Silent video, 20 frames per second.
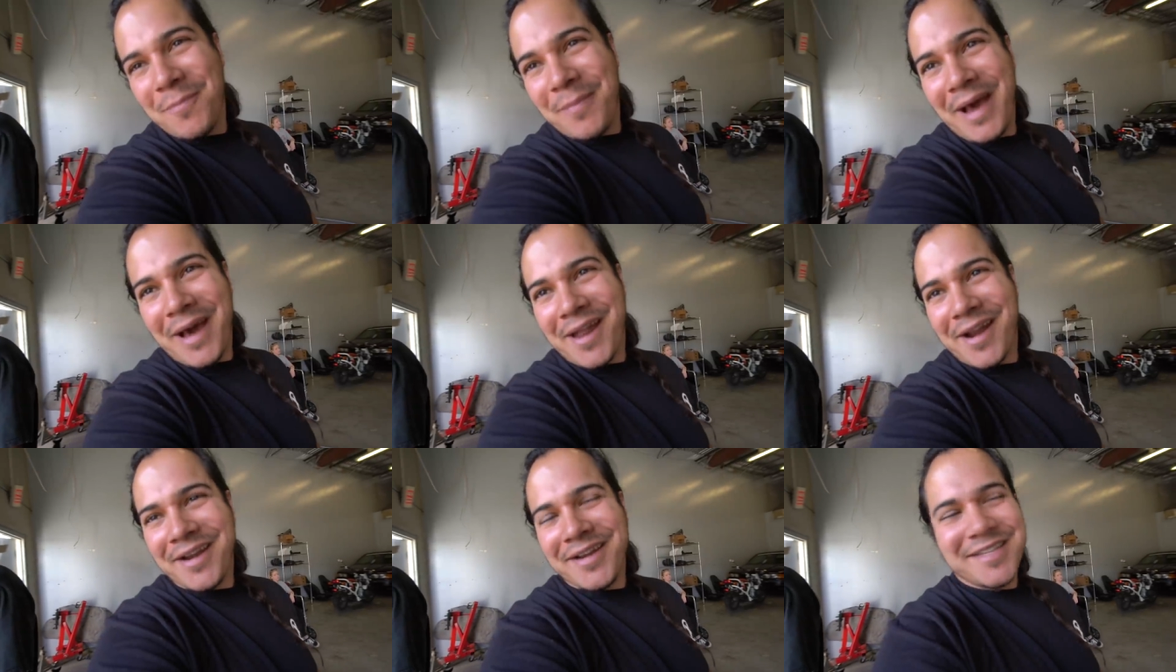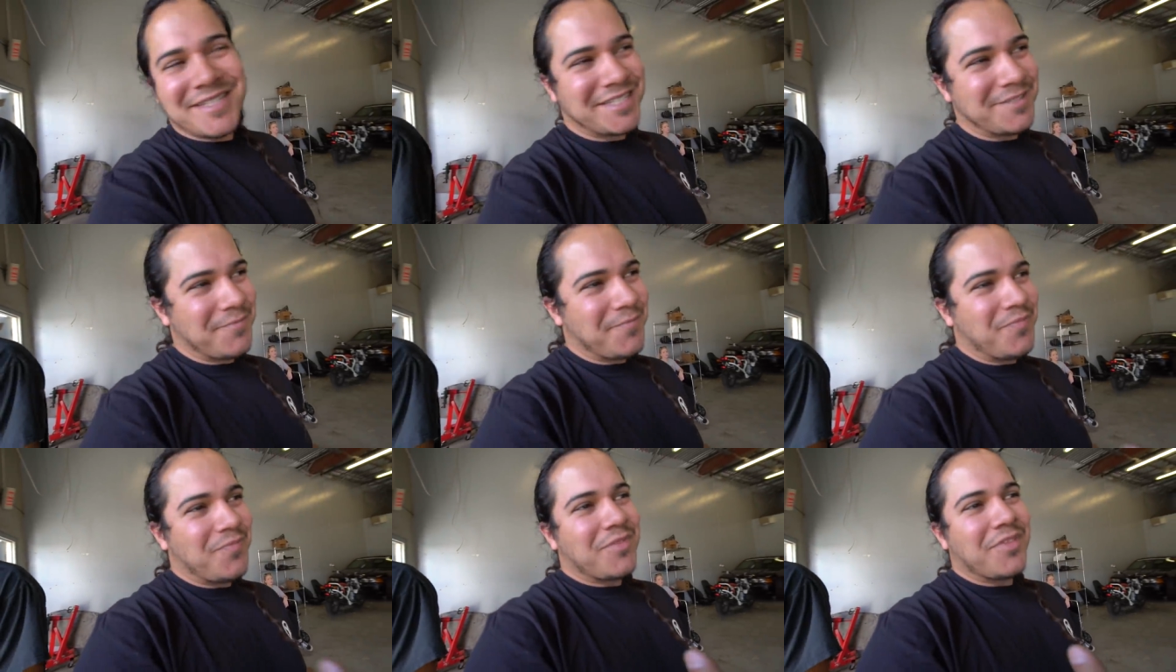about it is
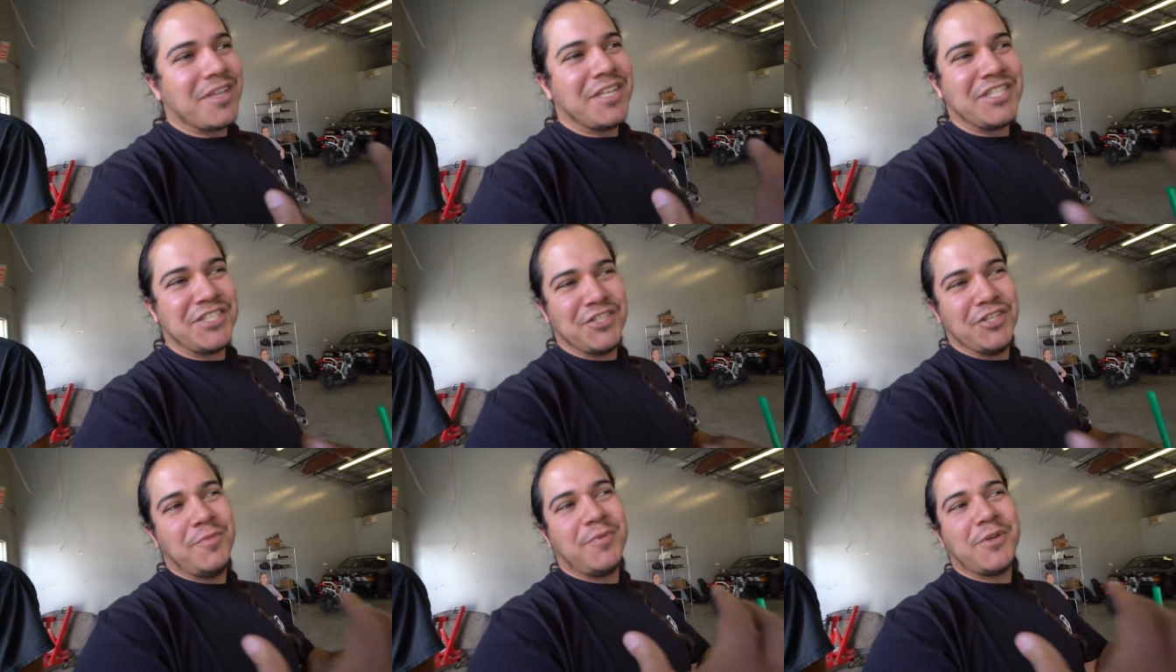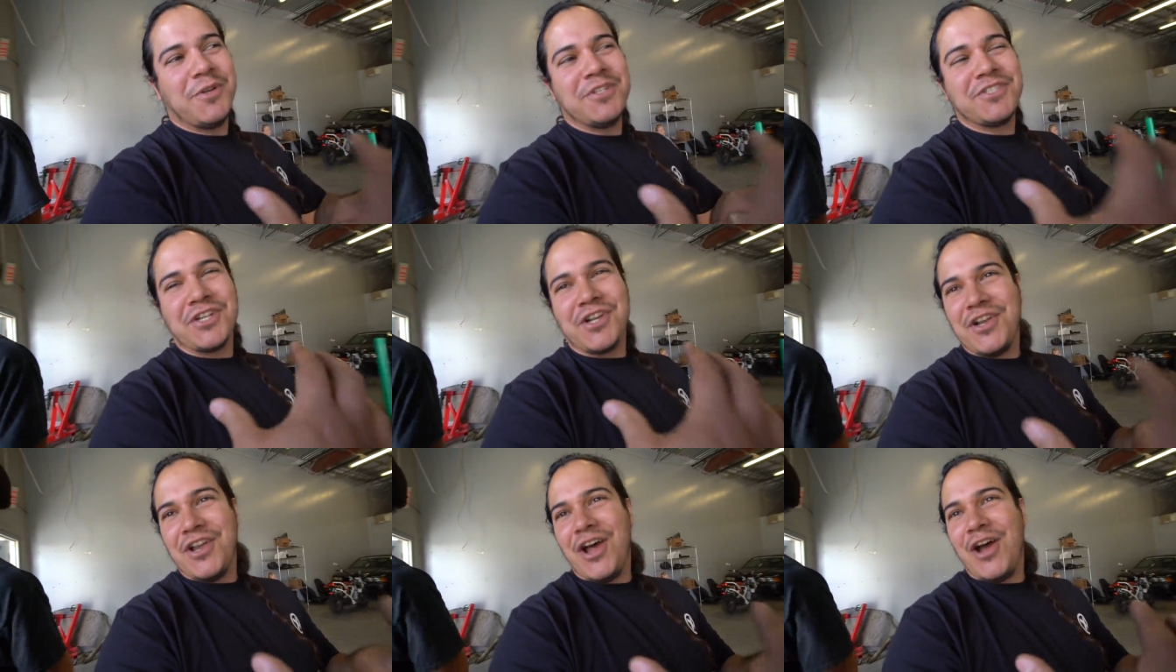
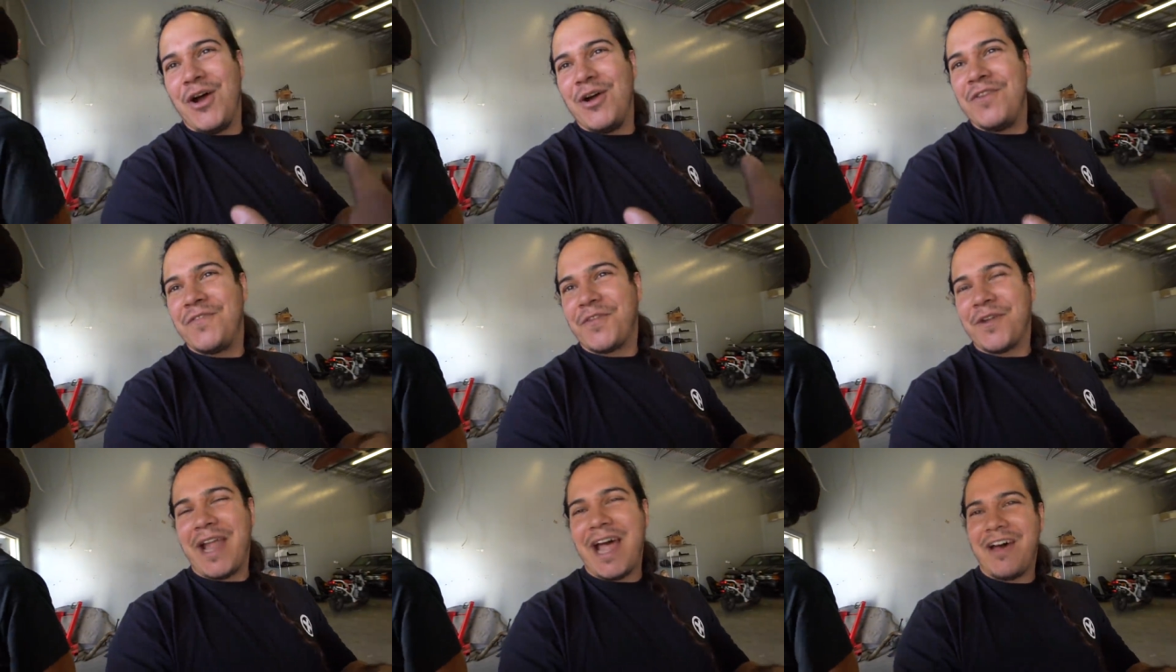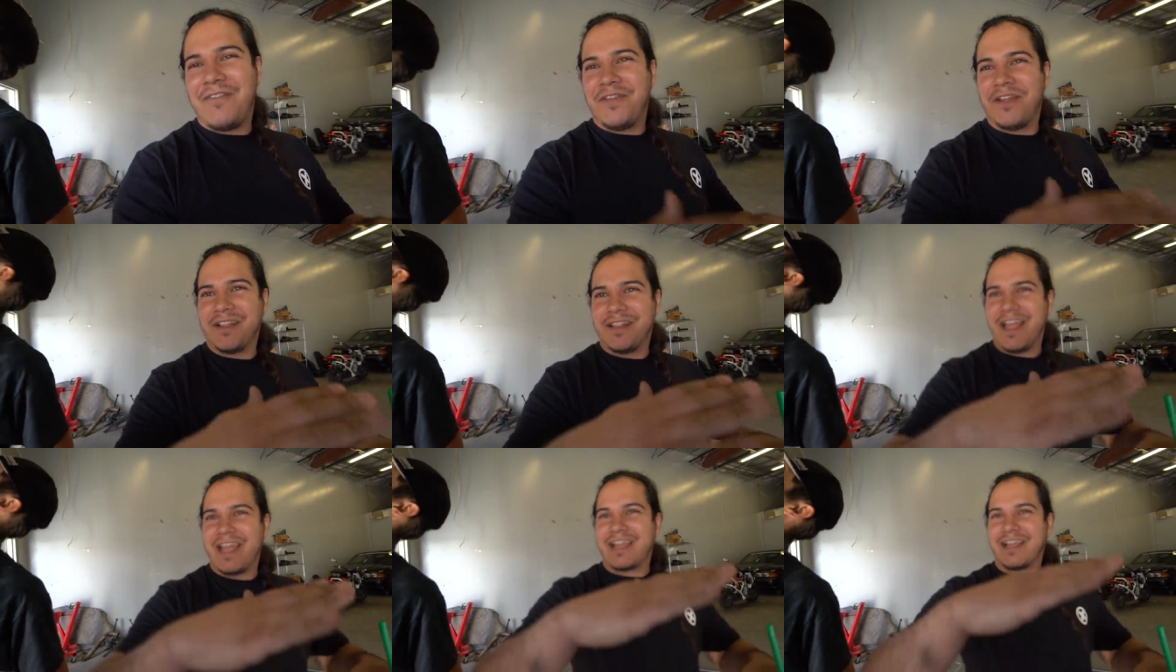Subarus are known for
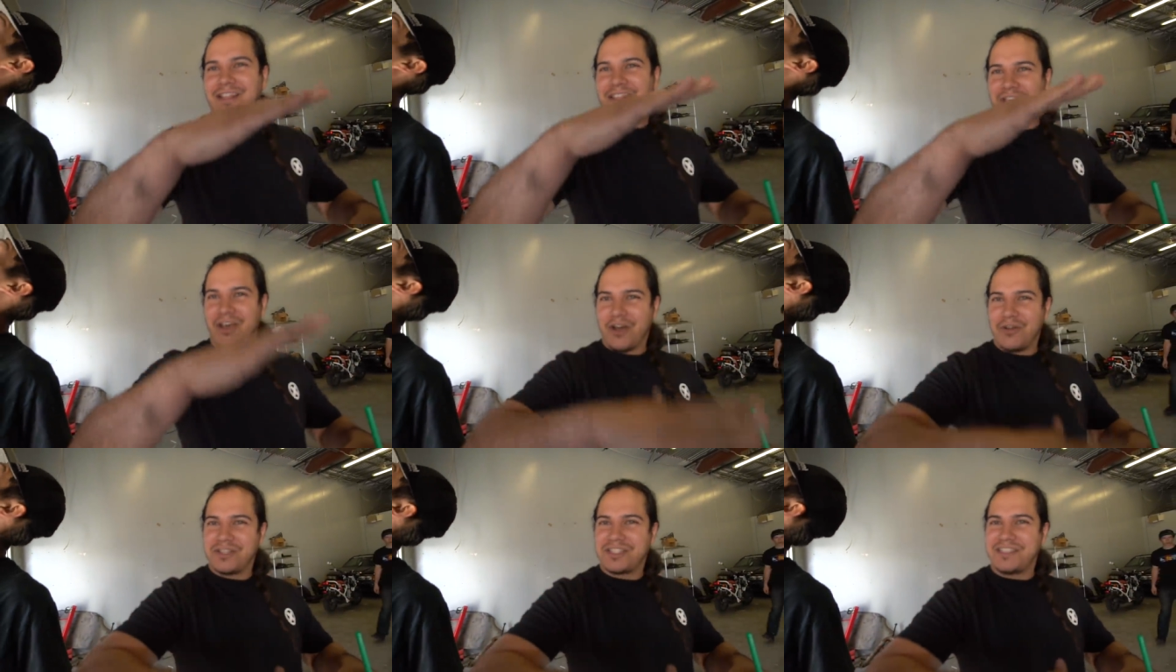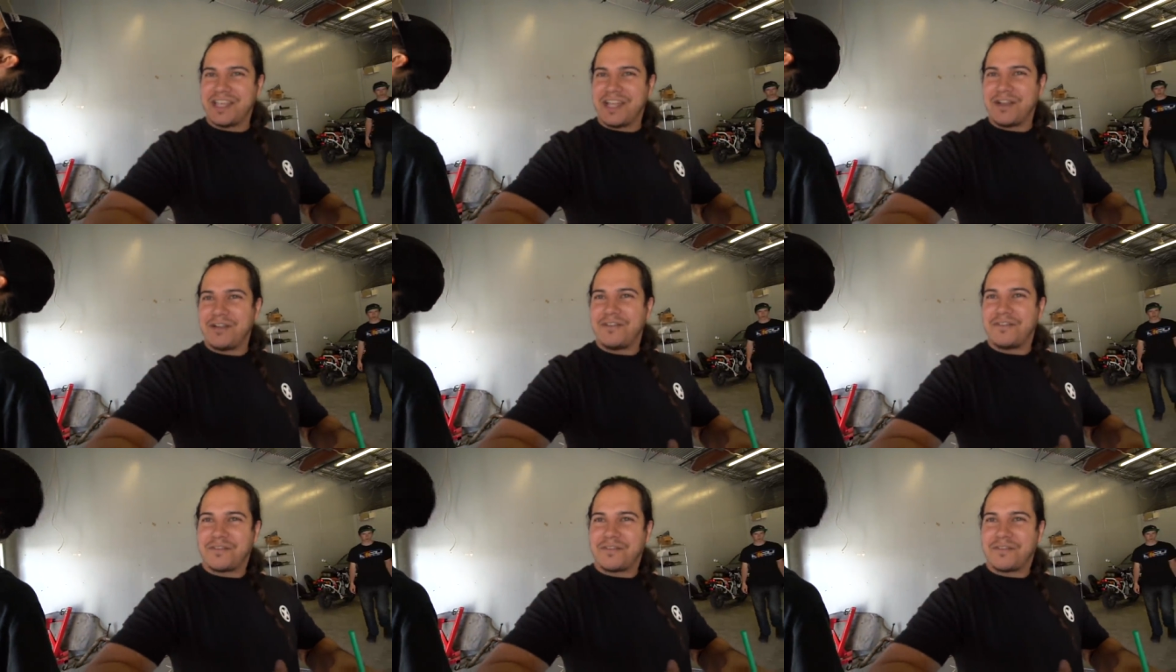having like a low center